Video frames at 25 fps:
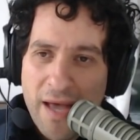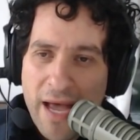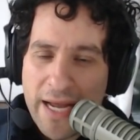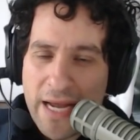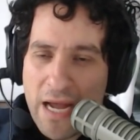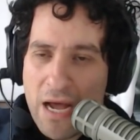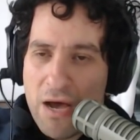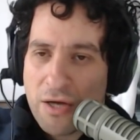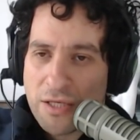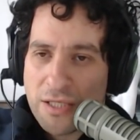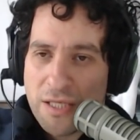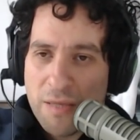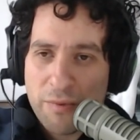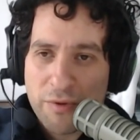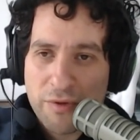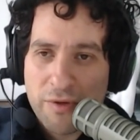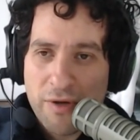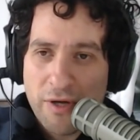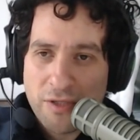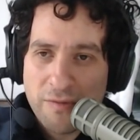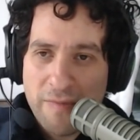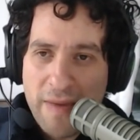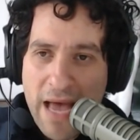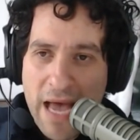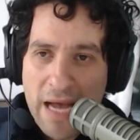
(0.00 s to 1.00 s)
I got hooked up with
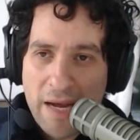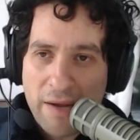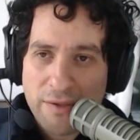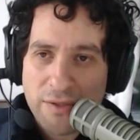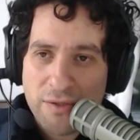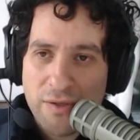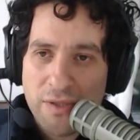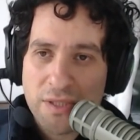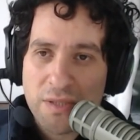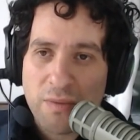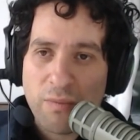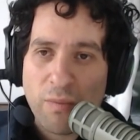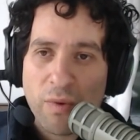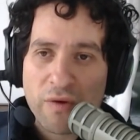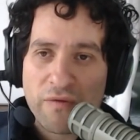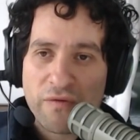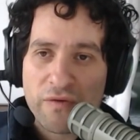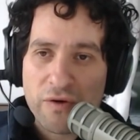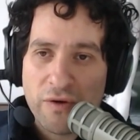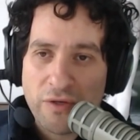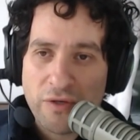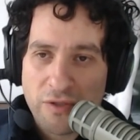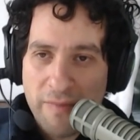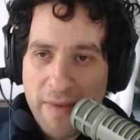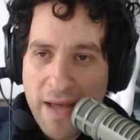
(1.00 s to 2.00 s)
Cultamac. I was doing some work
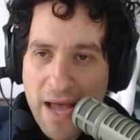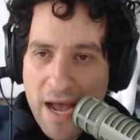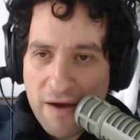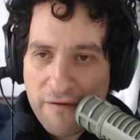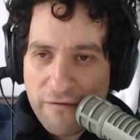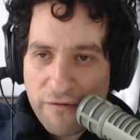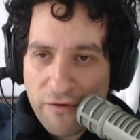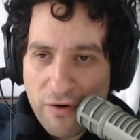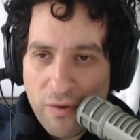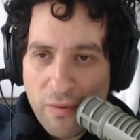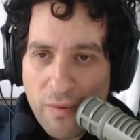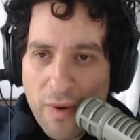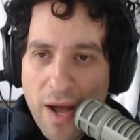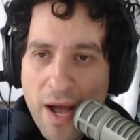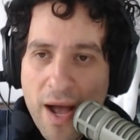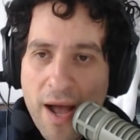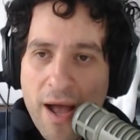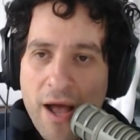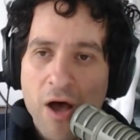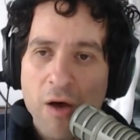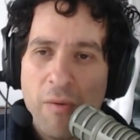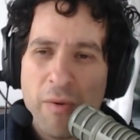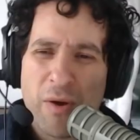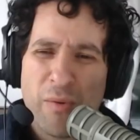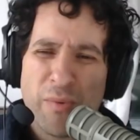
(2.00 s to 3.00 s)
for Cultamac for a
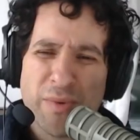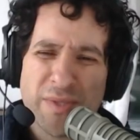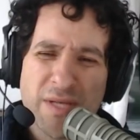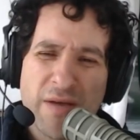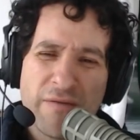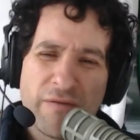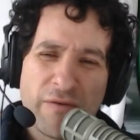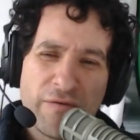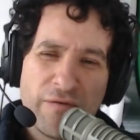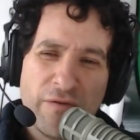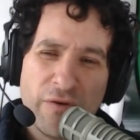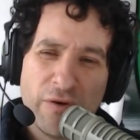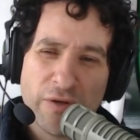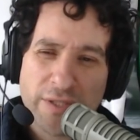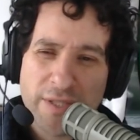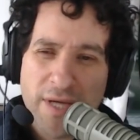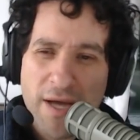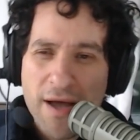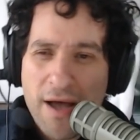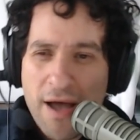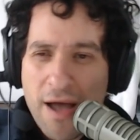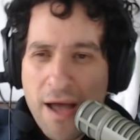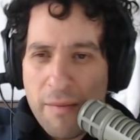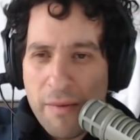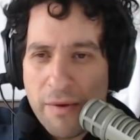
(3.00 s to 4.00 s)
while, but it was never
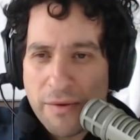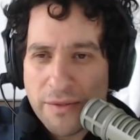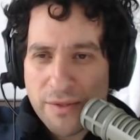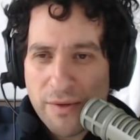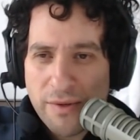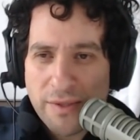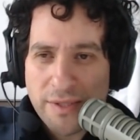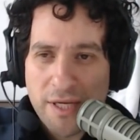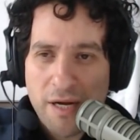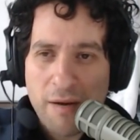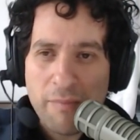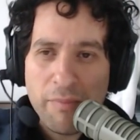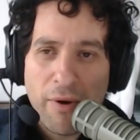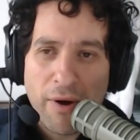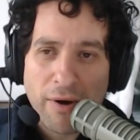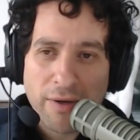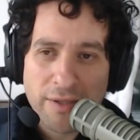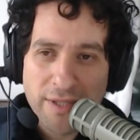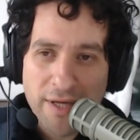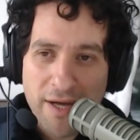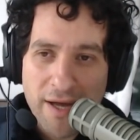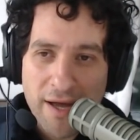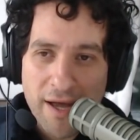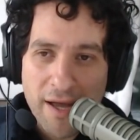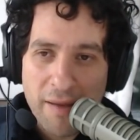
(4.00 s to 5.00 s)
full-time. It was always kind of
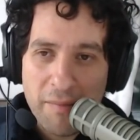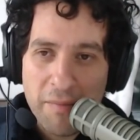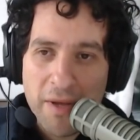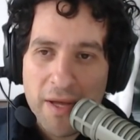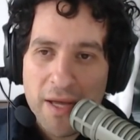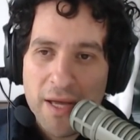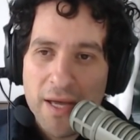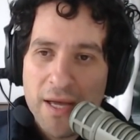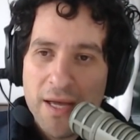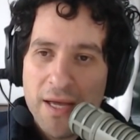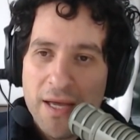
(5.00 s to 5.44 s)
part-time.